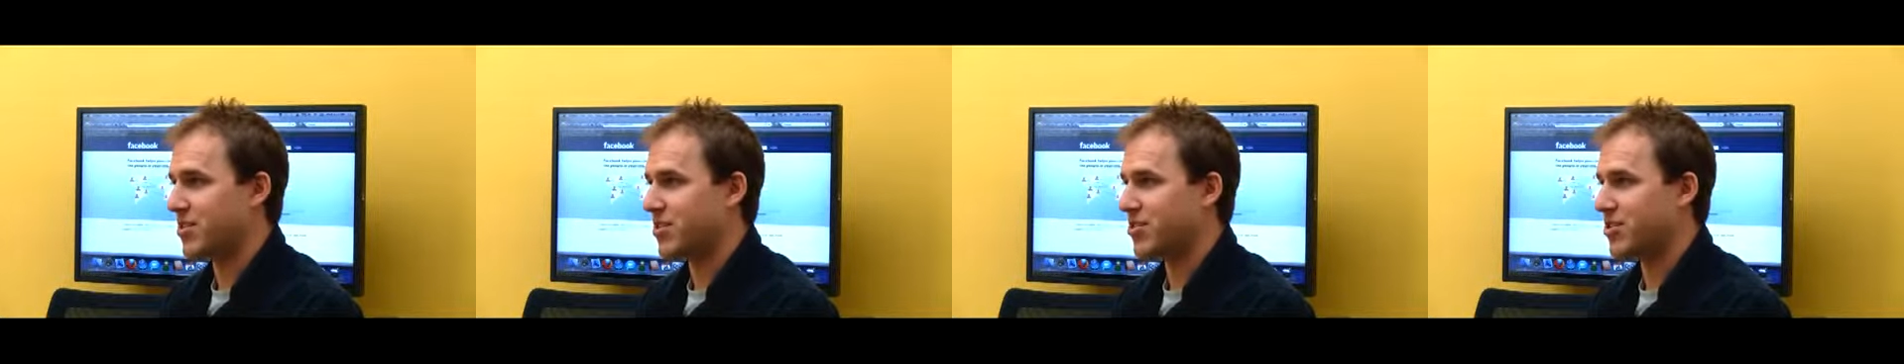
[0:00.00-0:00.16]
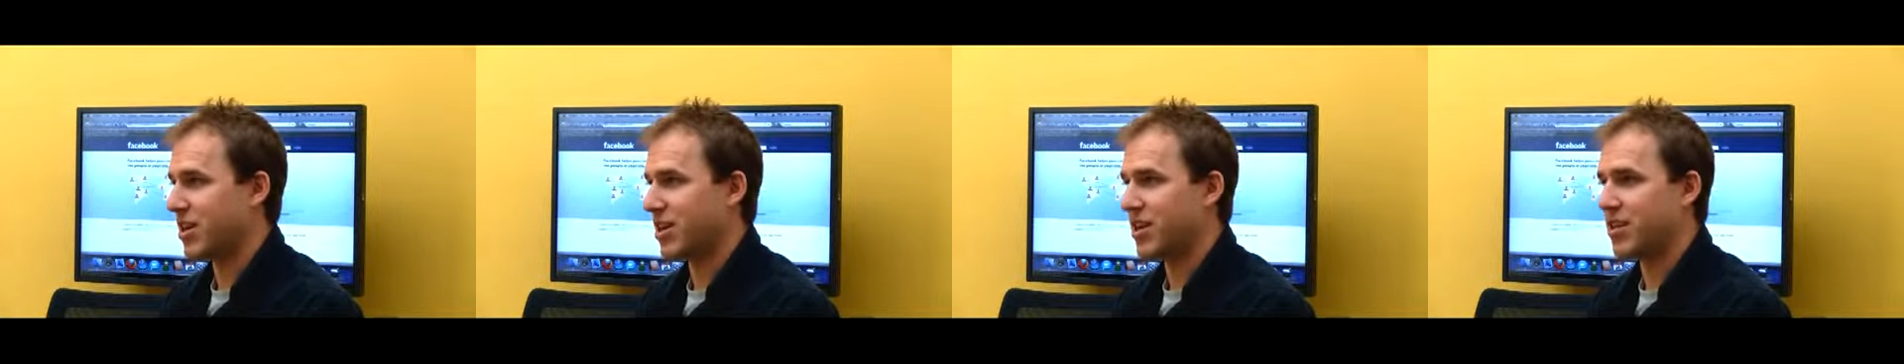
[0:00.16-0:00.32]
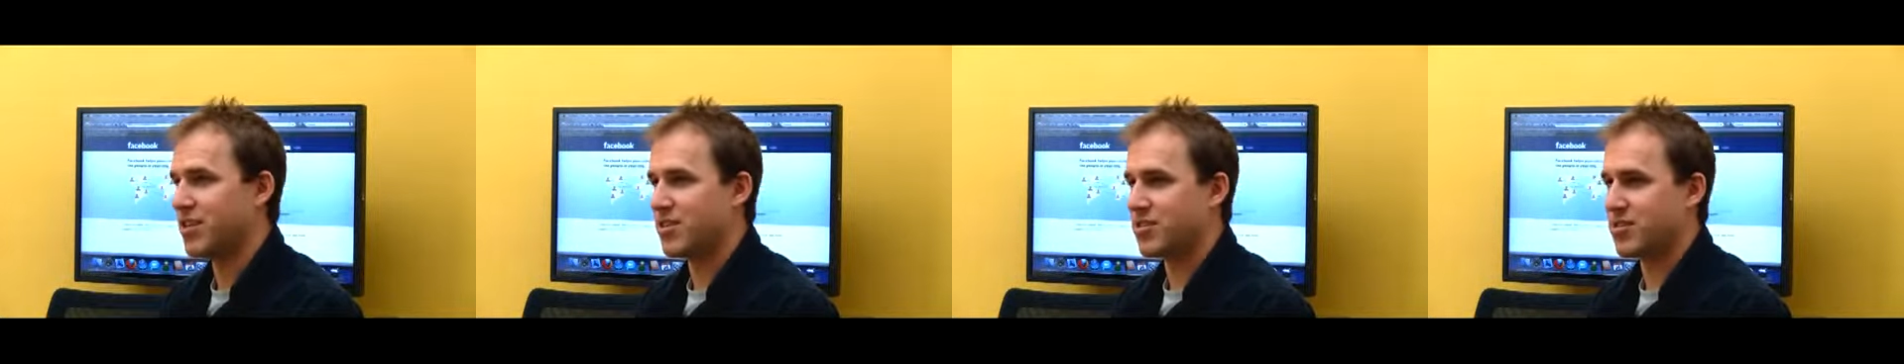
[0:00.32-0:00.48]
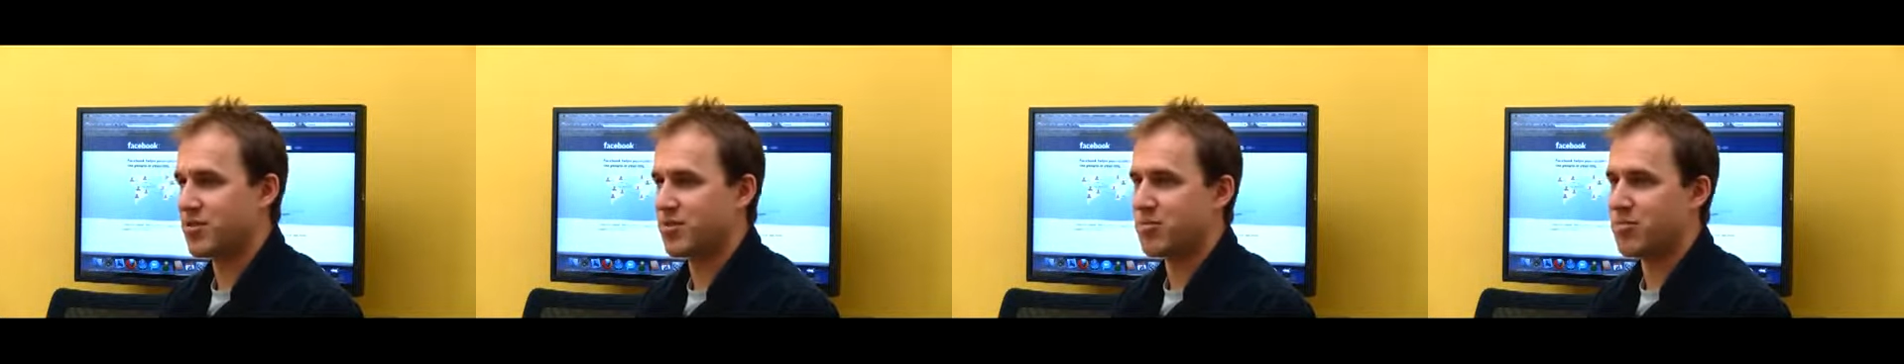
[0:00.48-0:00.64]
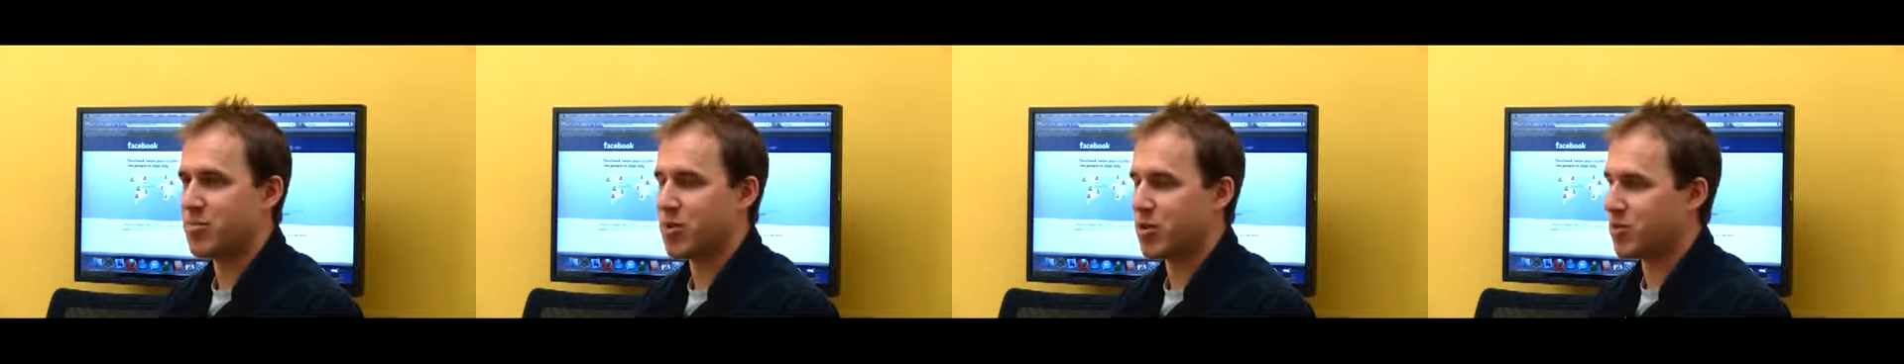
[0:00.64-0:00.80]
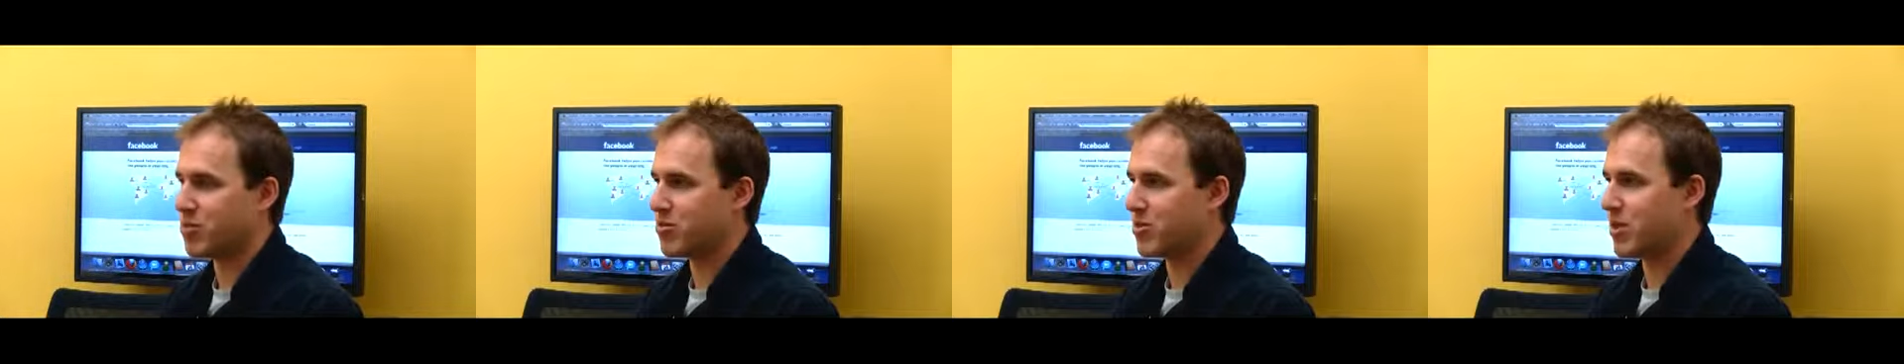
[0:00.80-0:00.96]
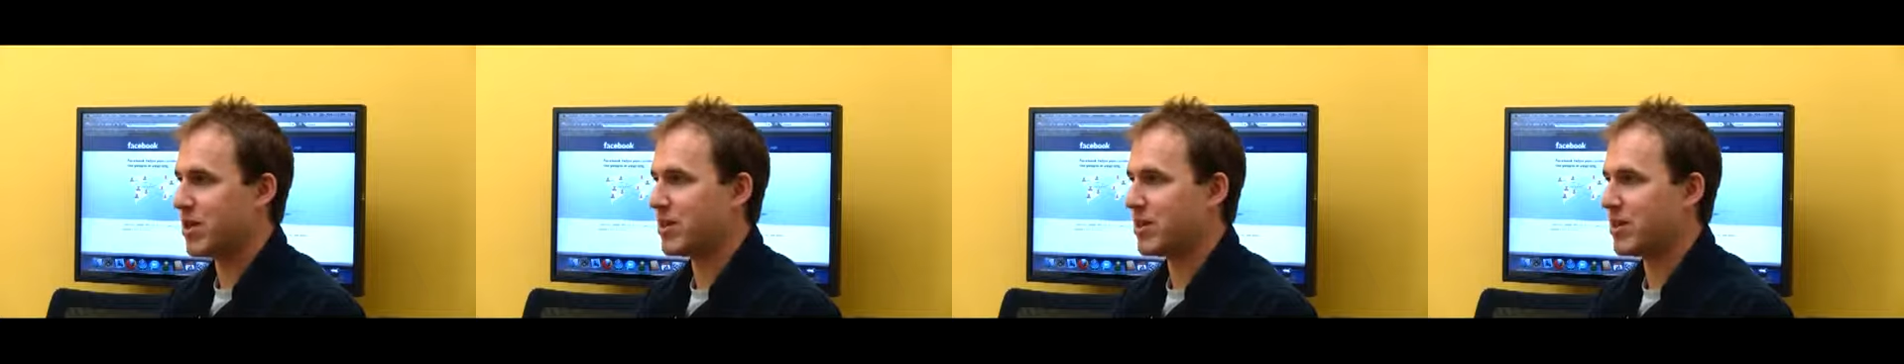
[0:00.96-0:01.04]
it changed both